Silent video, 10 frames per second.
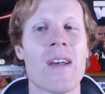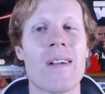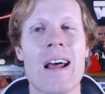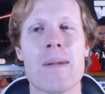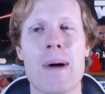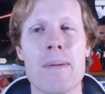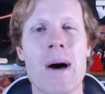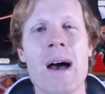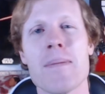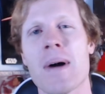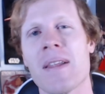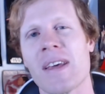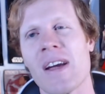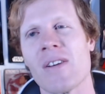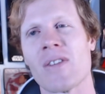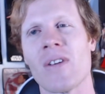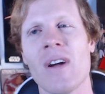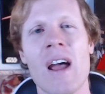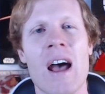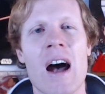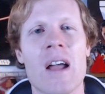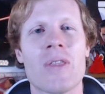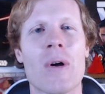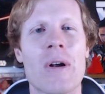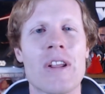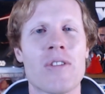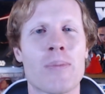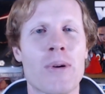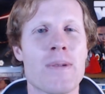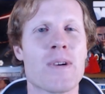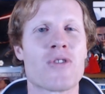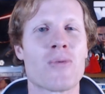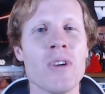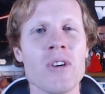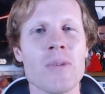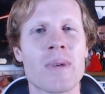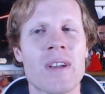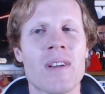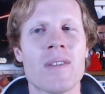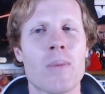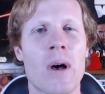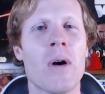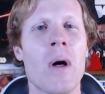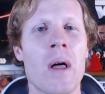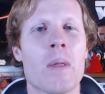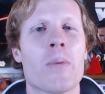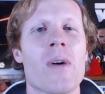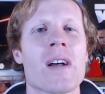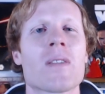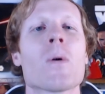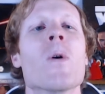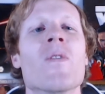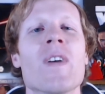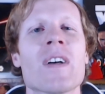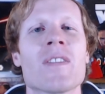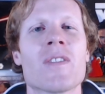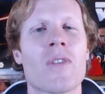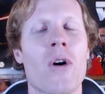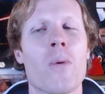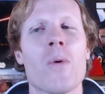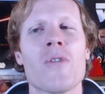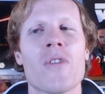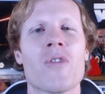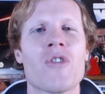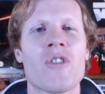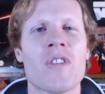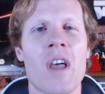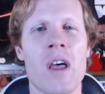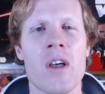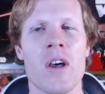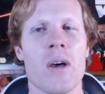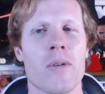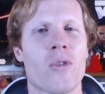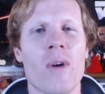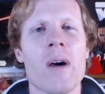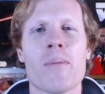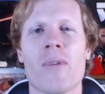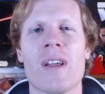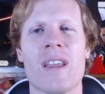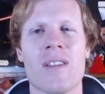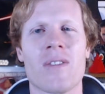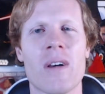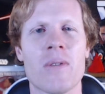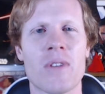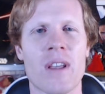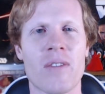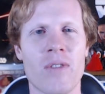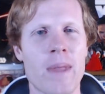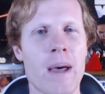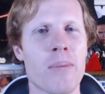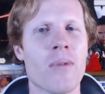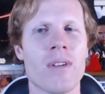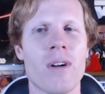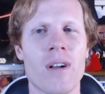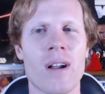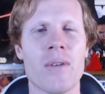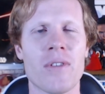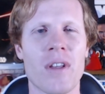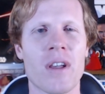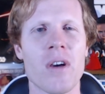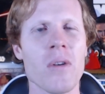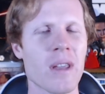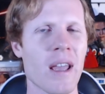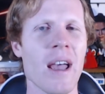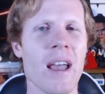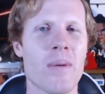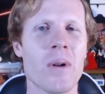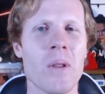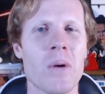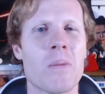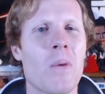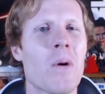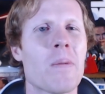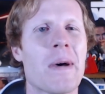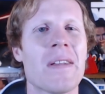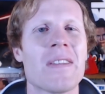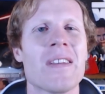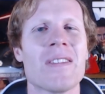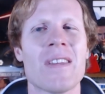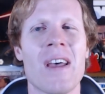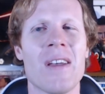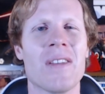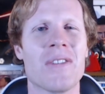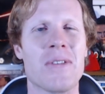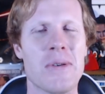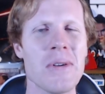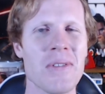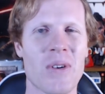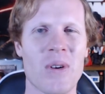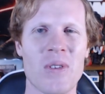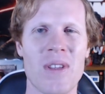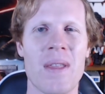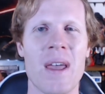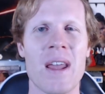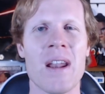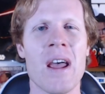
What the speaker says: out of my mind by the character. I thought he was pretty much real because, well, the practical effects in Star Wars are just groundbreaking. So I was like, from that point on, I was like, okay, I want to learn more about this universe. And then